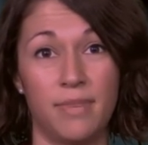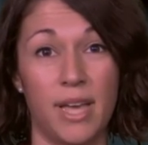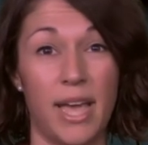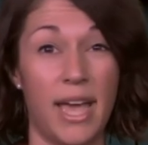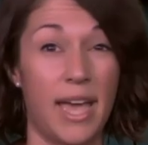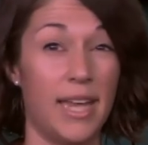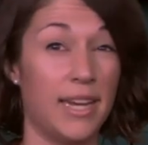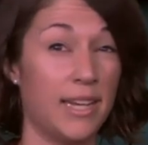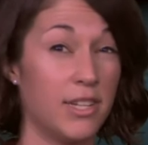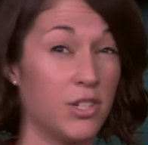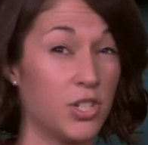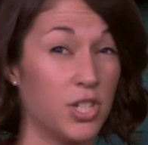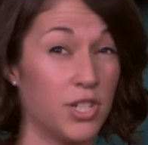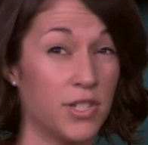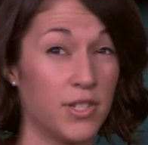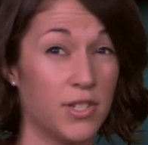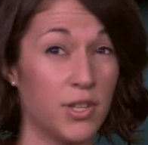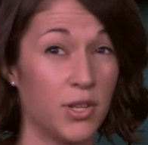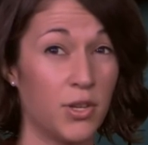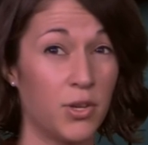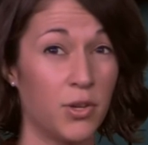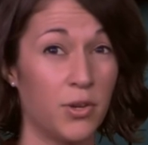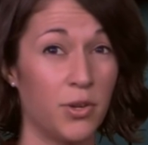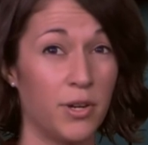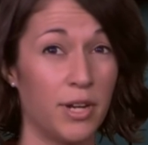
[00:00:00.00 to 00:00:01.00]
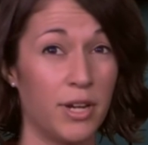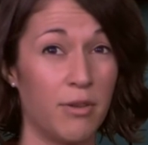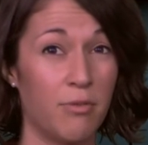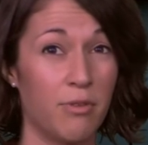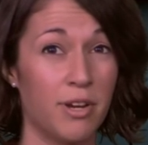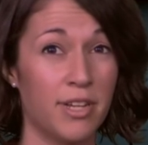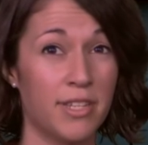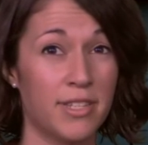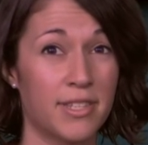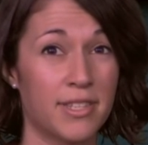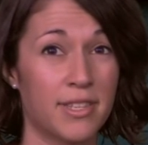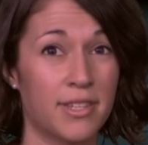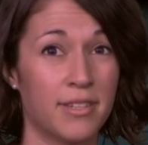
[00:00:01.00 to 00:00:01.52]
energy security
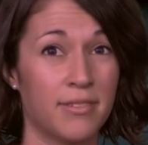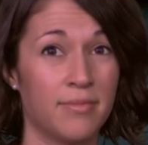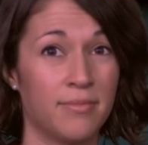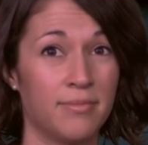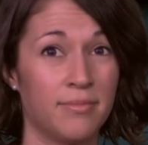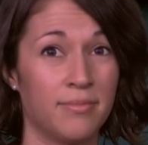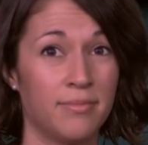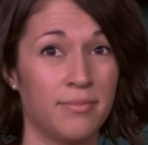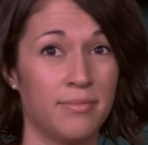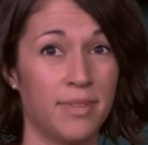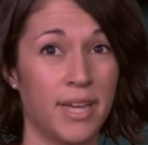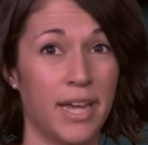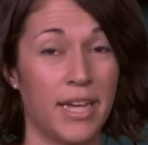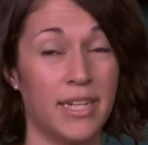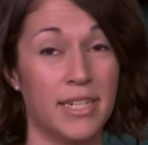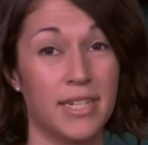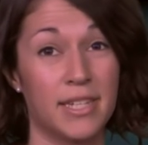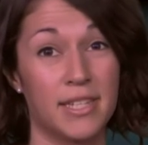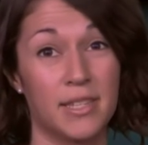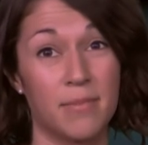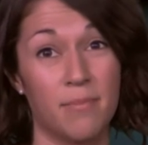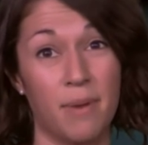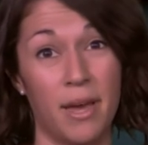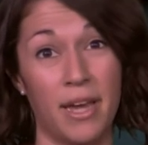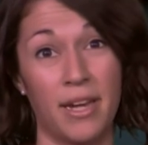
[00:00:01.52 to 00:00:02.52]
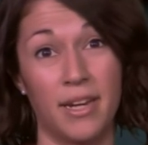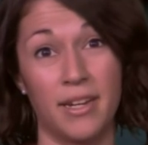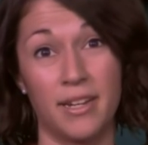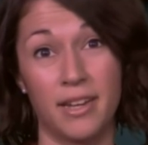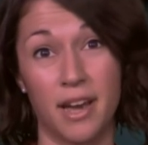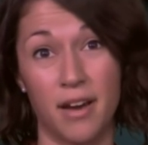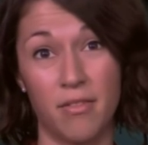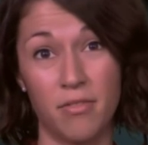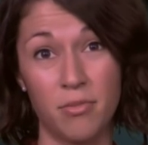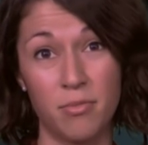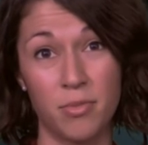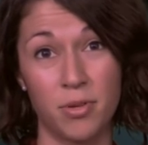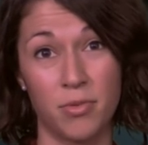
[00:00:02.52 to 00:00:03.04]
risk, anticipated
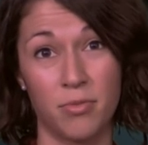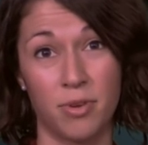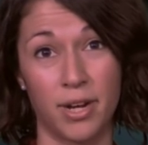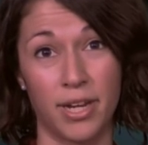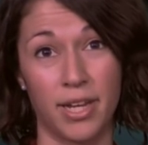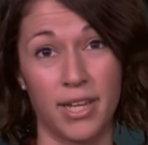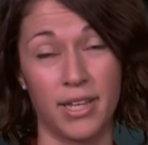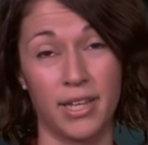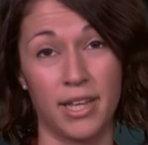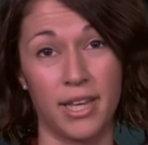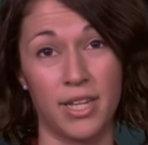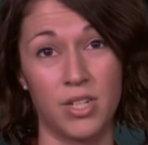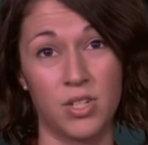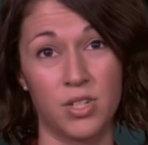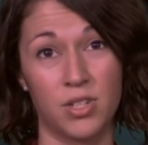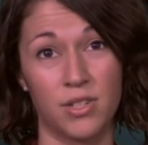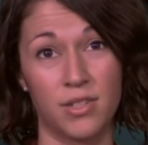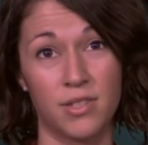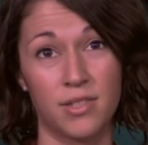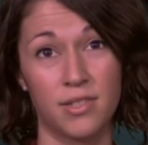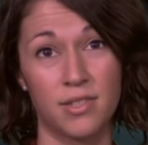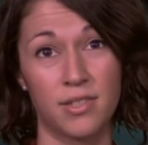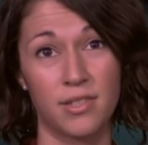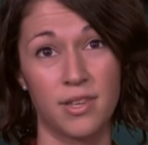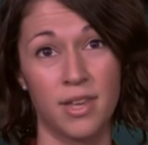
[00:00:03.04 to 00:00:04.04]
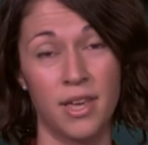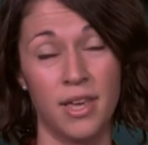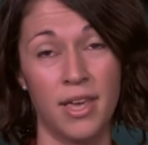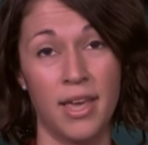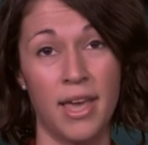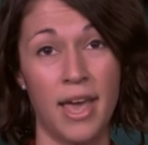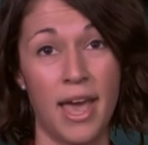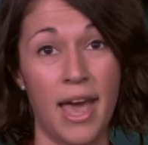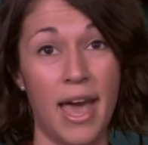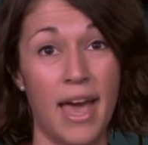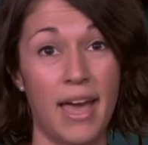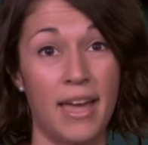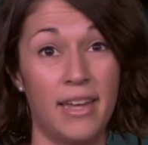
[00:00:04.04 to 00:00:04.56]
government regulations,
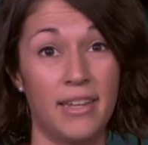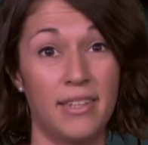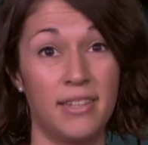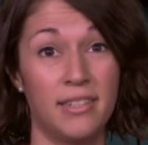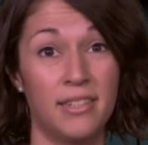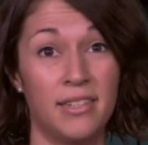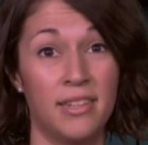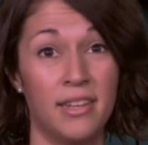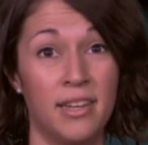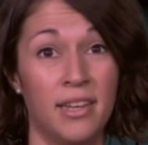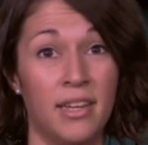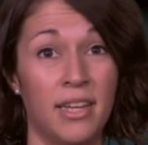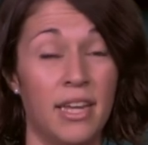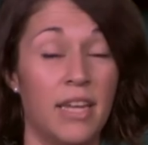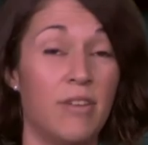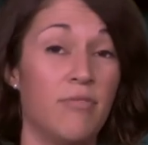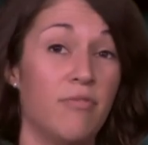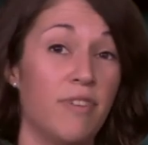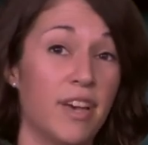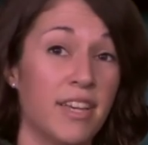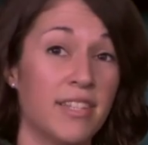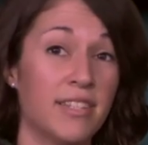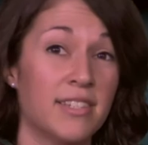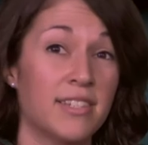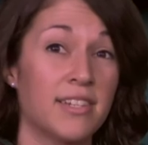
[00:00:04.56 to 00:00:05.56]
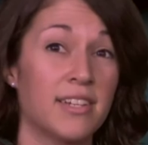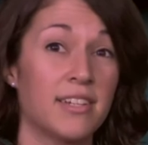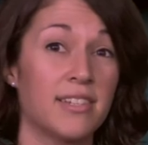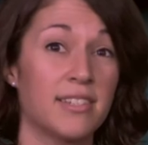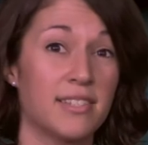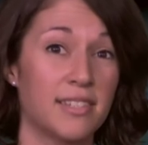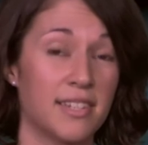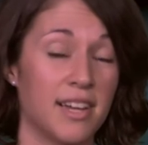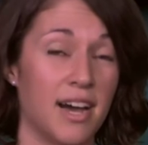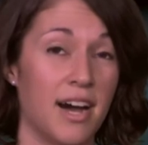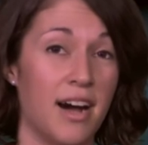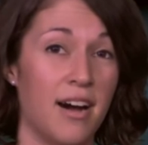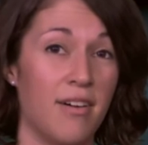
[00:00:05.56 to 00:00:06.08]
and investor,
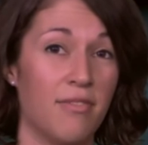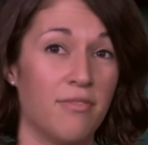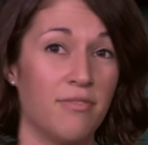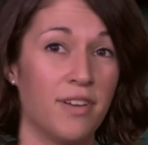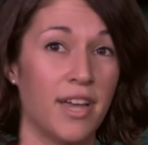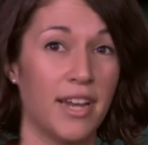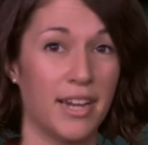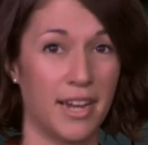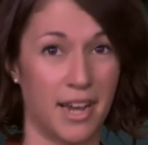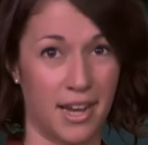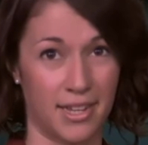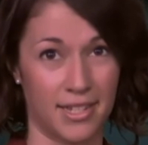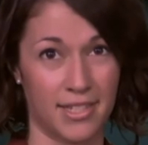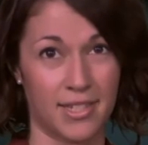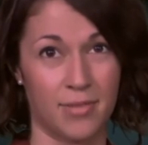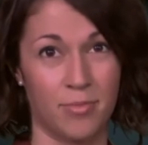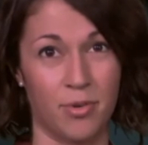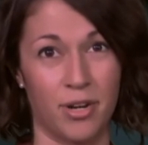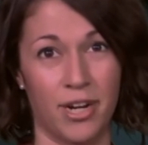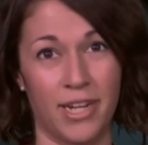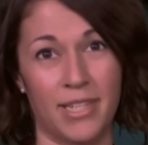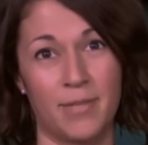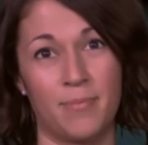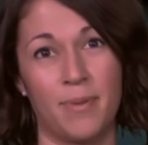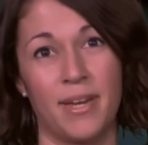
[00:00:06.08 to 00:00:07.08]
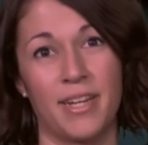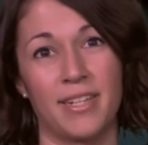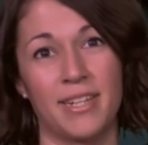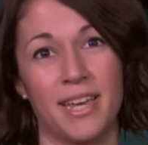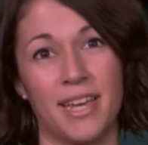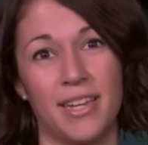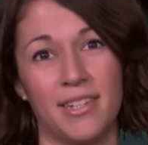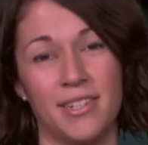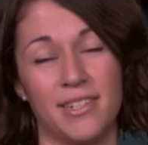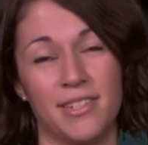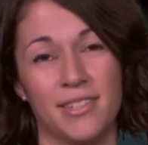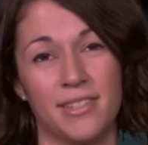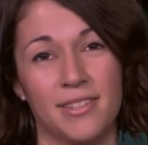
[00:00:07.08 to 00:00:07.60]
staff, and customer
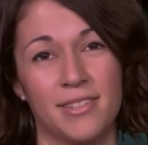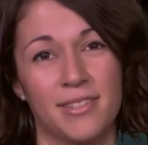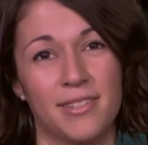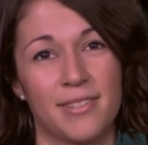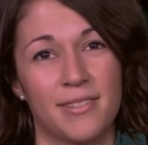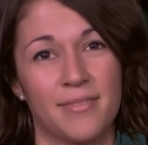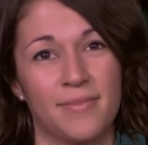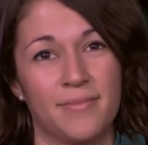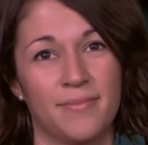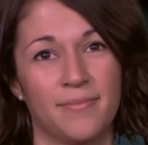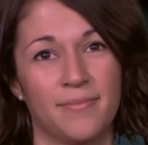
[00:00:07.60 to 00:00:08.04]
expectations.